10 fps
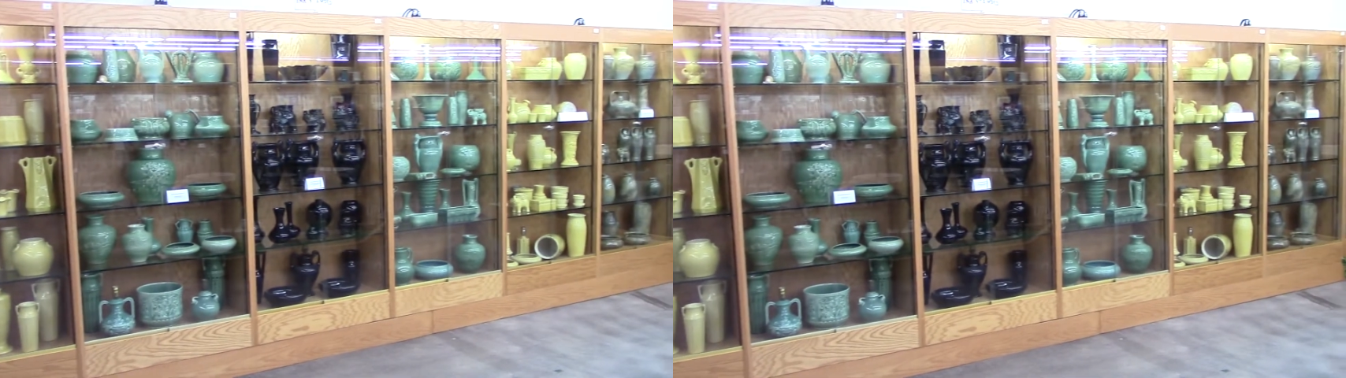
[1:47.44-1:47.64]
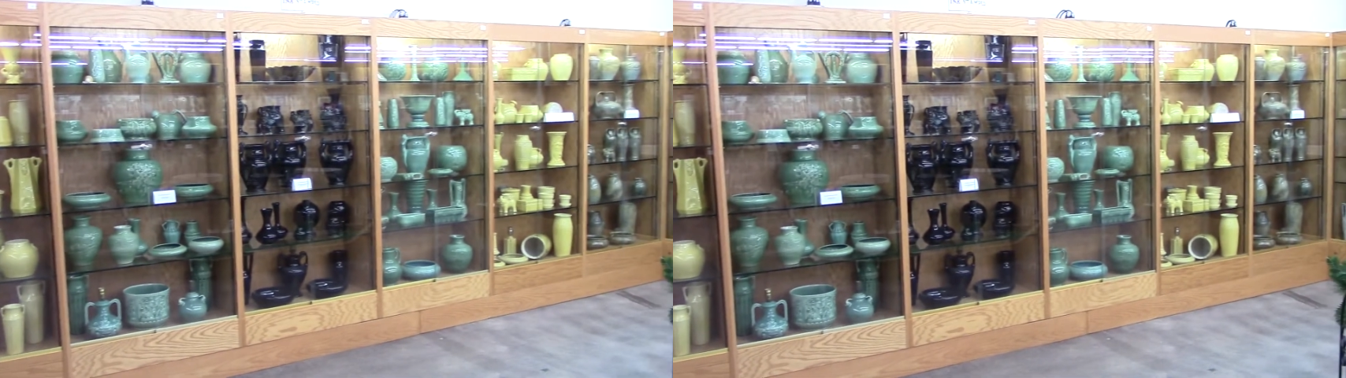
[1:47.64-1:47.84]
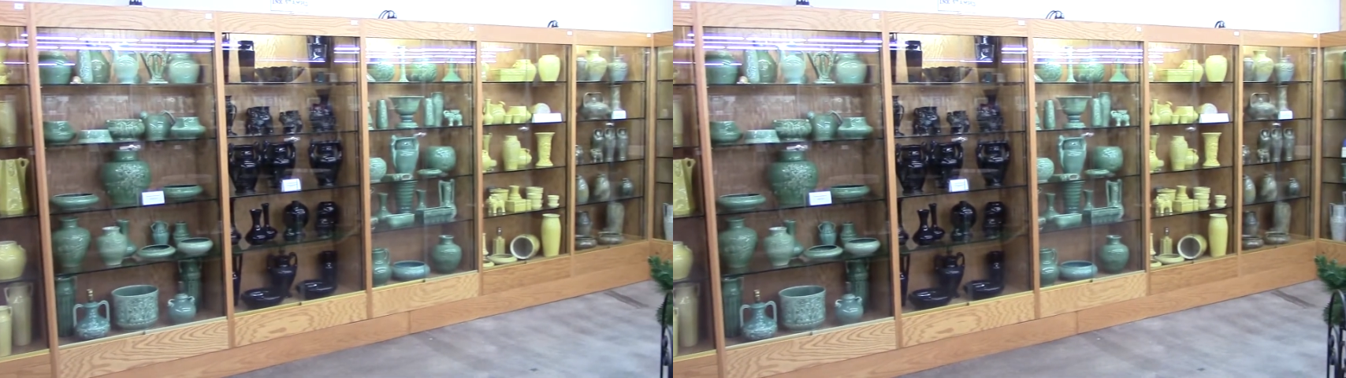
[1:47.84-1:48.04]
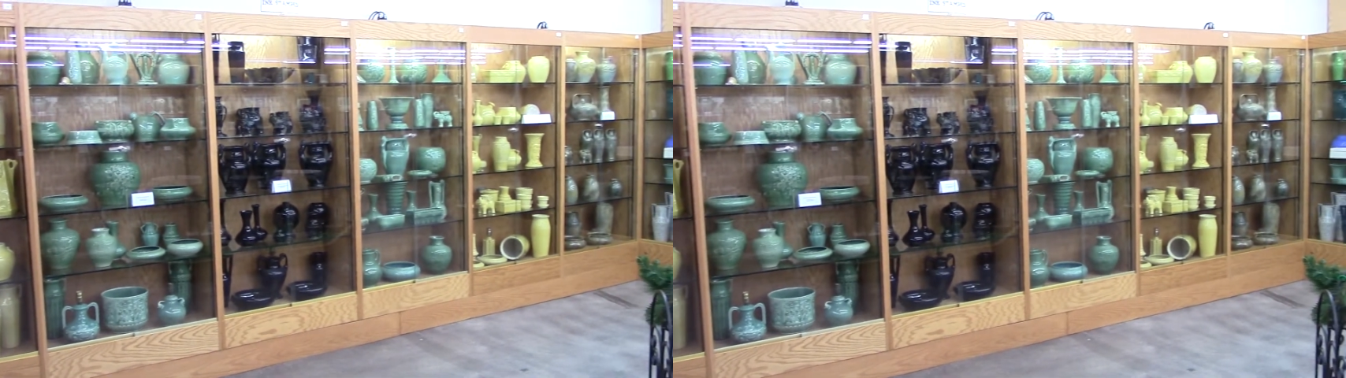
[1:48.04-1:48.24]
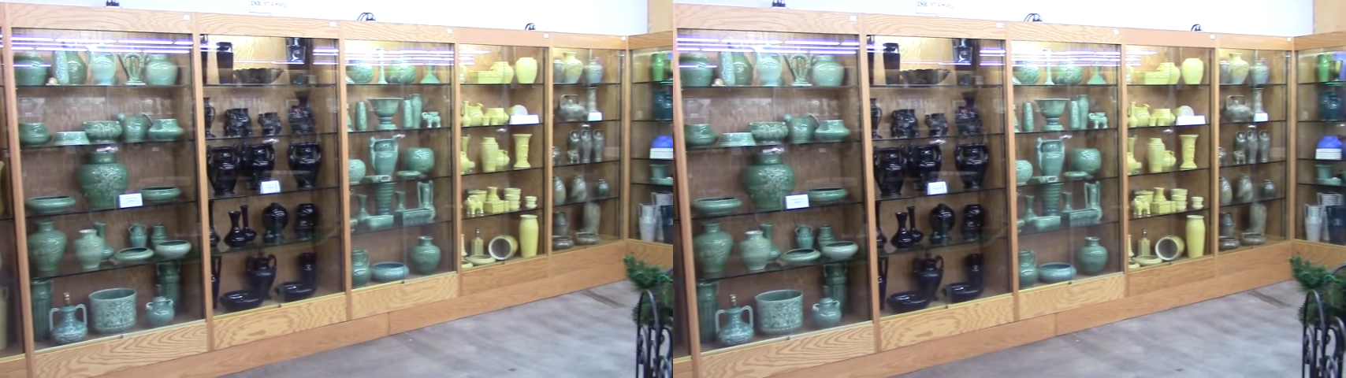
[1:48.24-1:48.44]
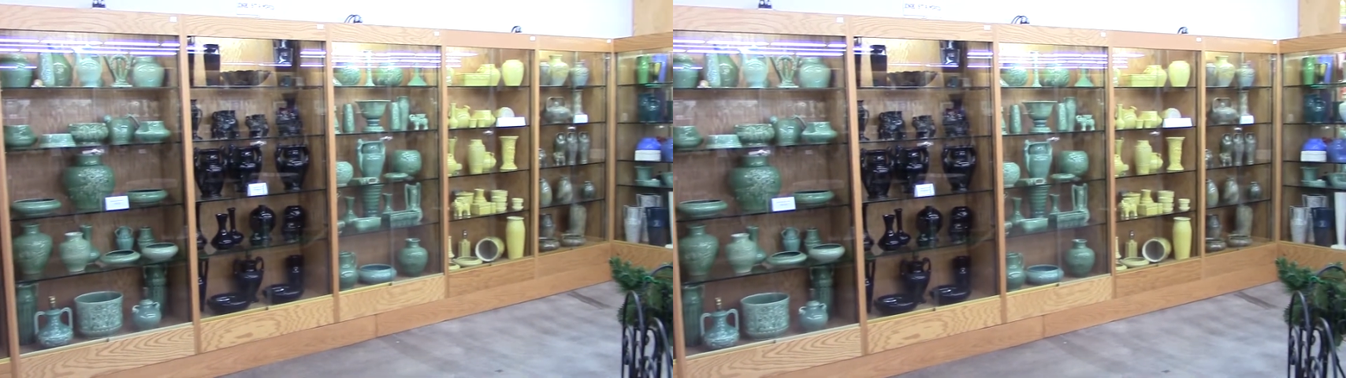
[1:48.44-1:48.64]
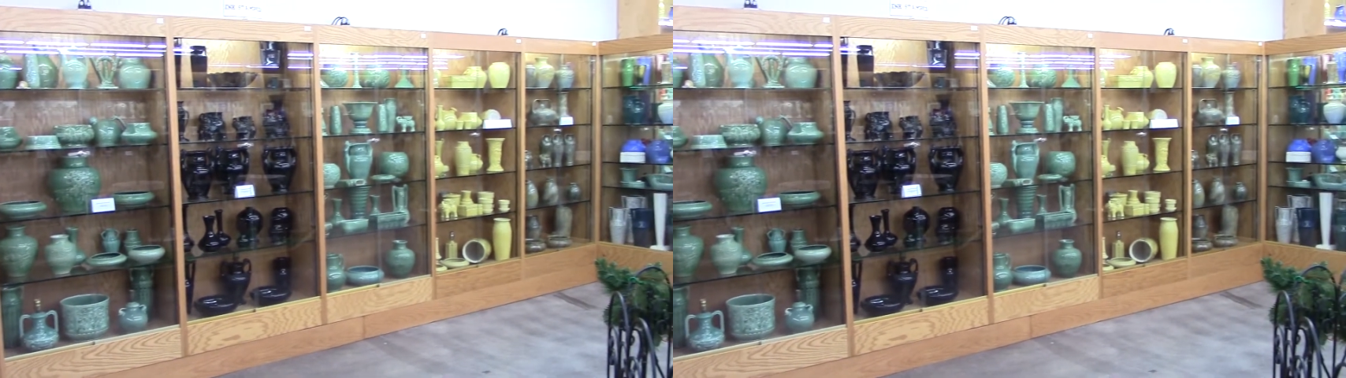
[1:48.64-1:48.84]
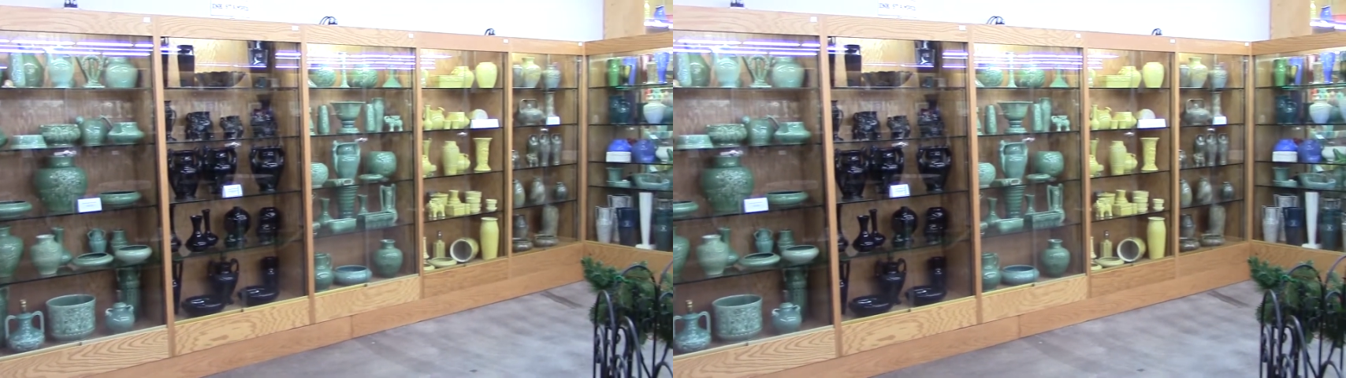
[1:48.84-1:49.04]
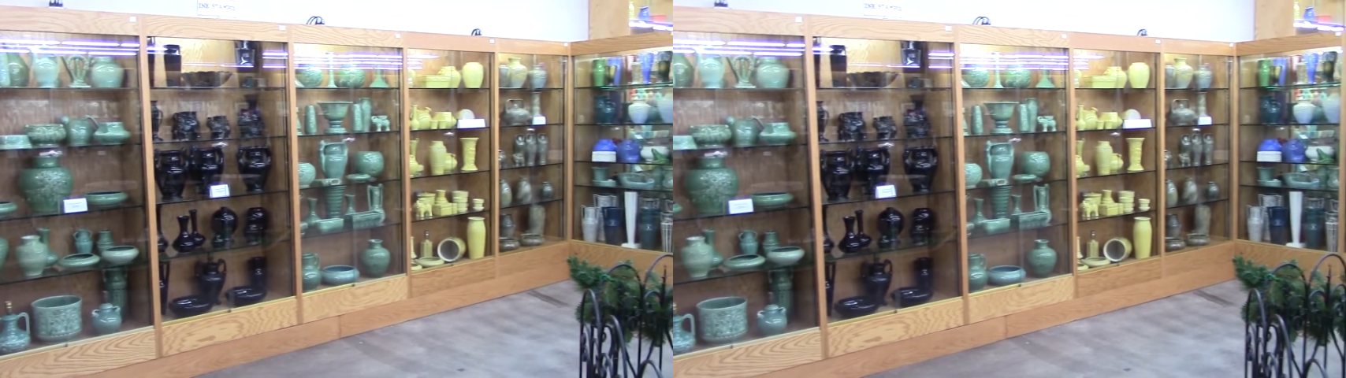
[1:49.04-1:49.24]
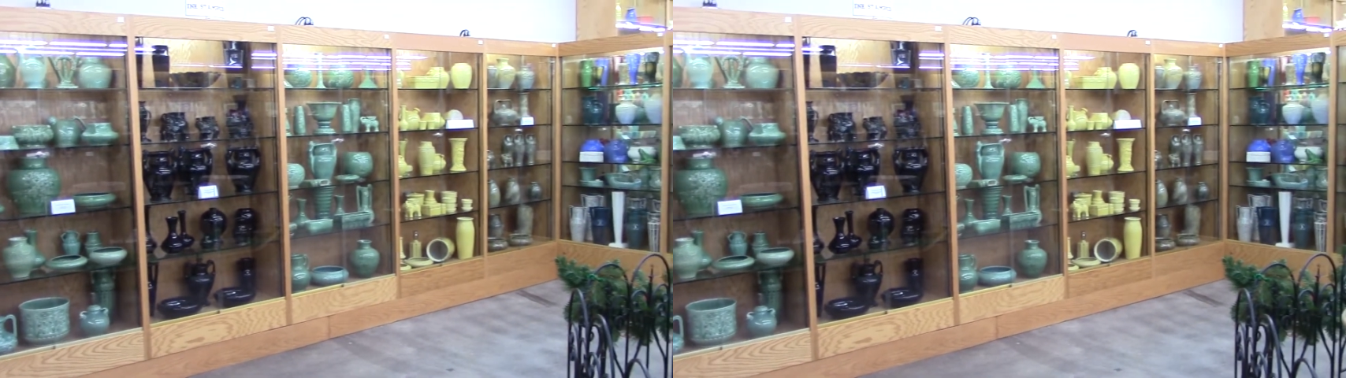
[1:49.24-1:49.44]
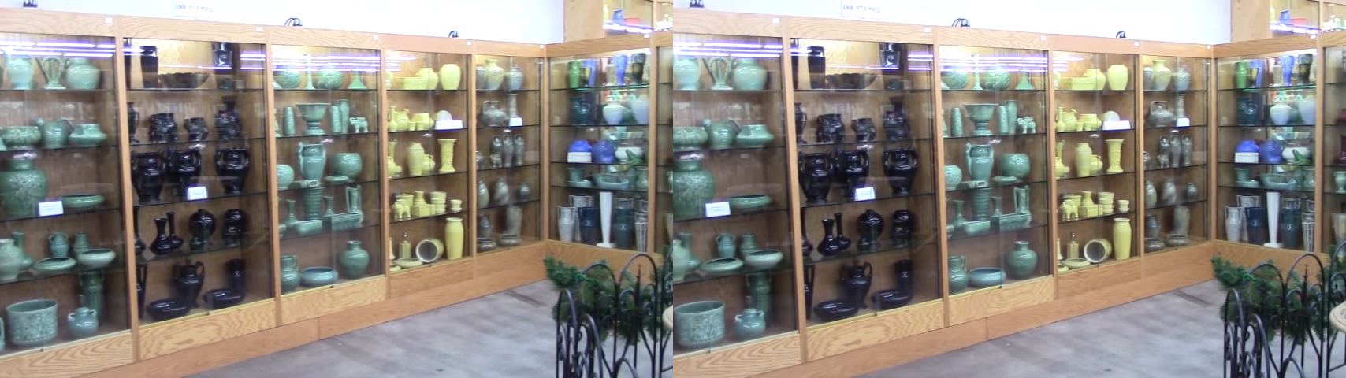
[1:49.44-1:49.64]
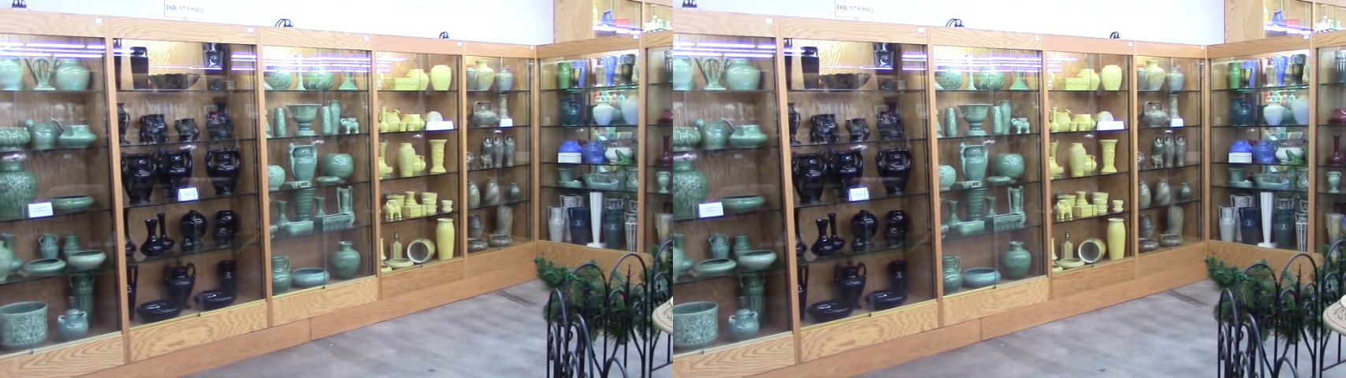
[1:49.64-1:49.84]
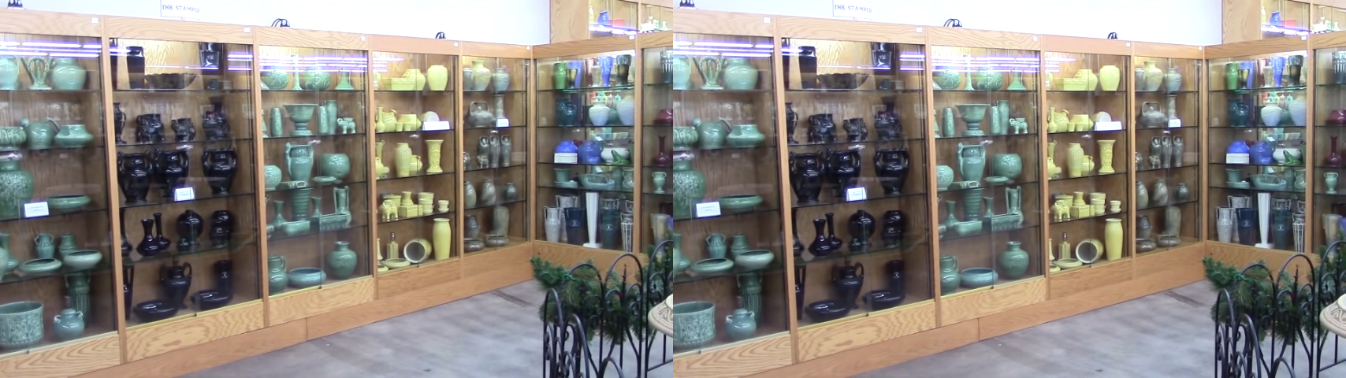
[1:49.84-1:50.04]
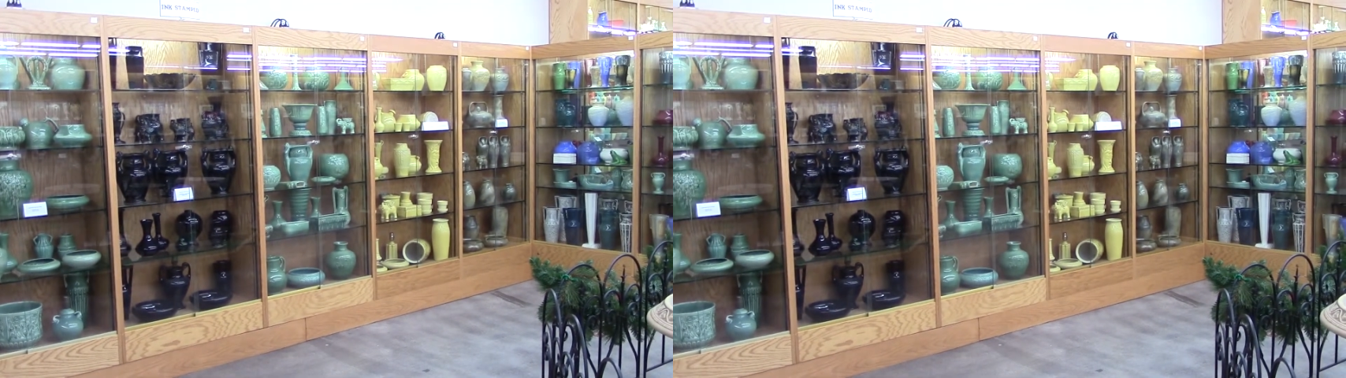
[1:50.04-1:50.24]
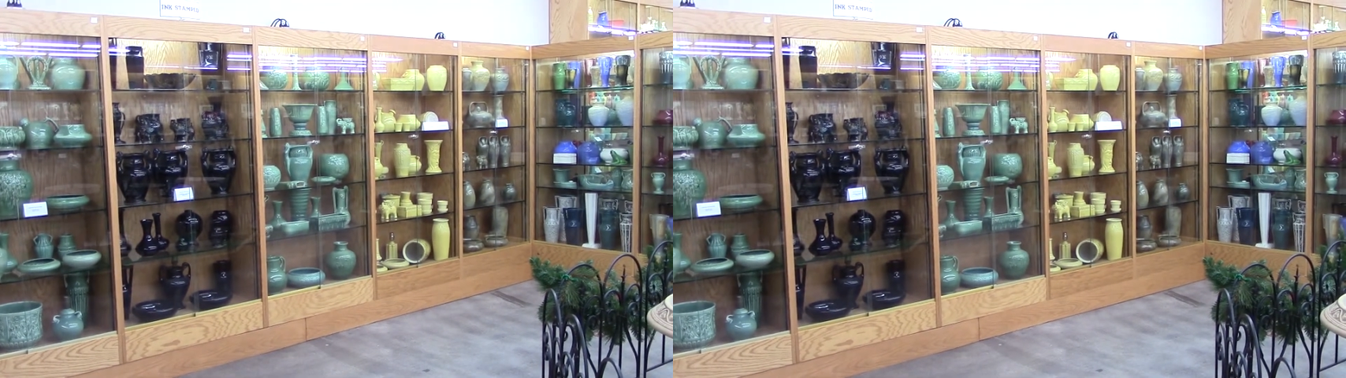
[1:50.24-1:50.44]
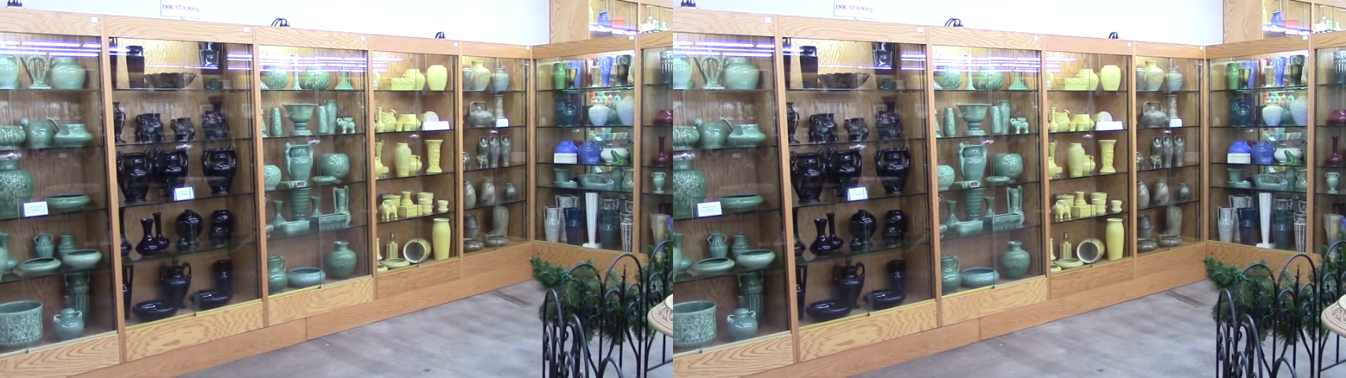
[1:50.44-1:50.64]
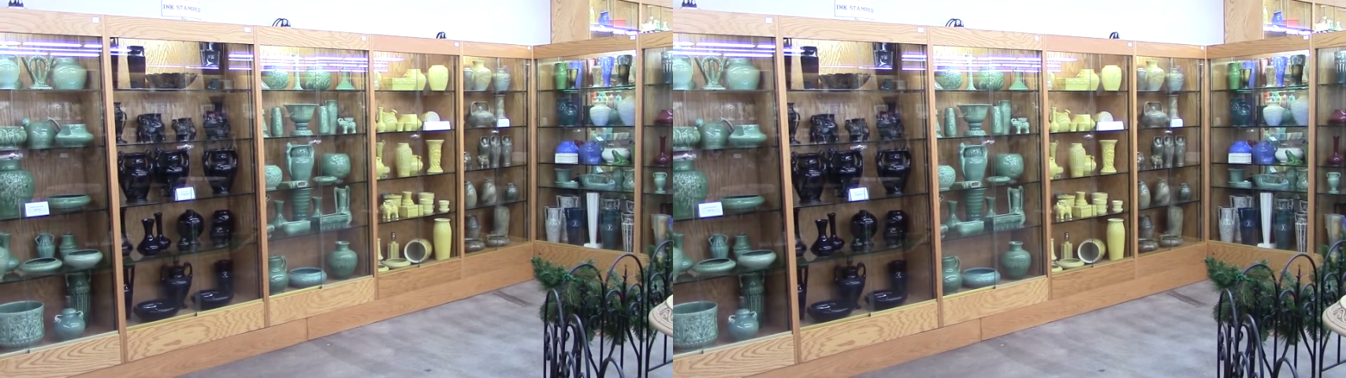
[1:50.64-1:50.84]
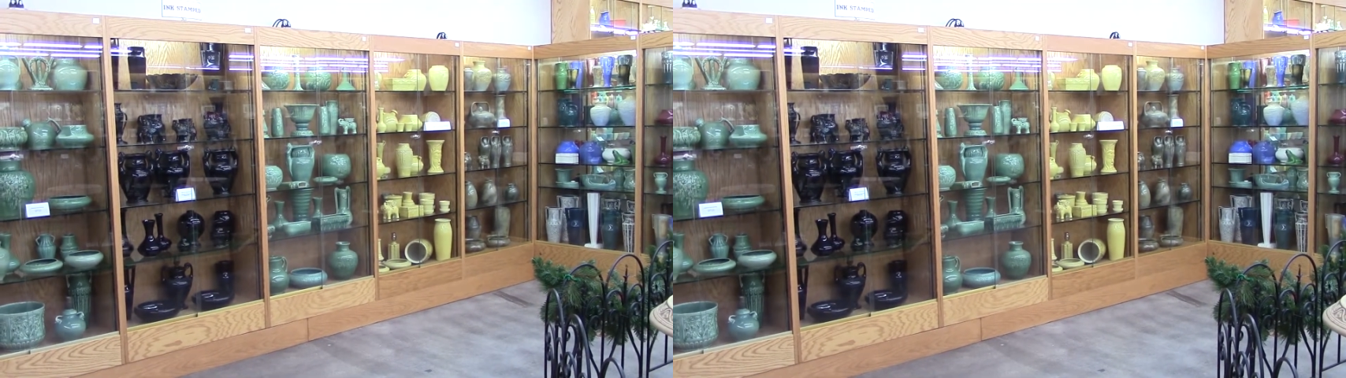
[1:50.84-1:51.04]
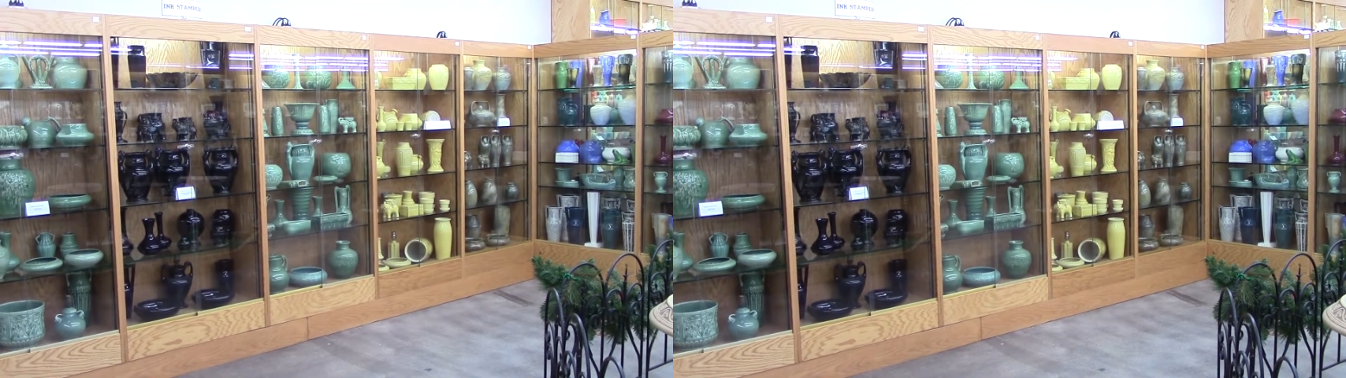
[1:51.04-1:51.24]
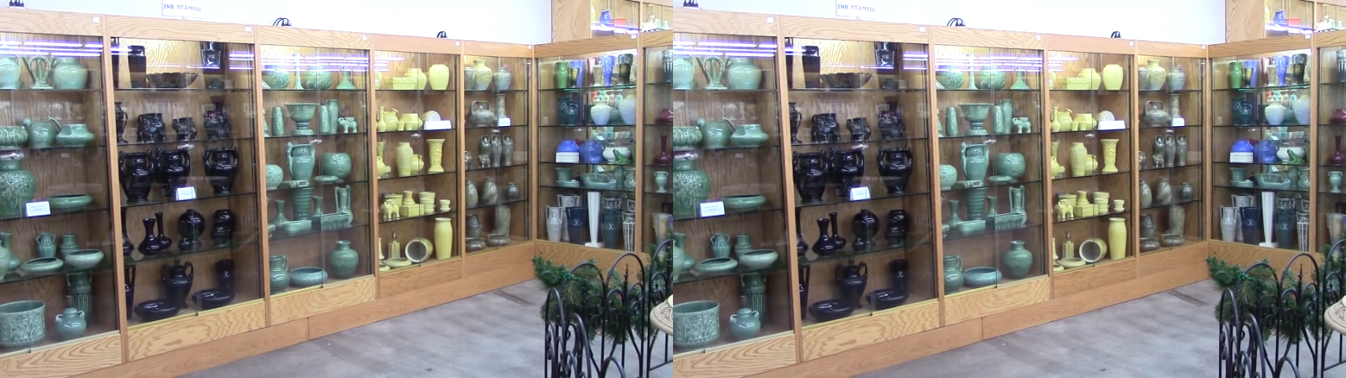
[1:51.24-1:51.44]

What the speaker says: No face is visible, so there are no lips to read.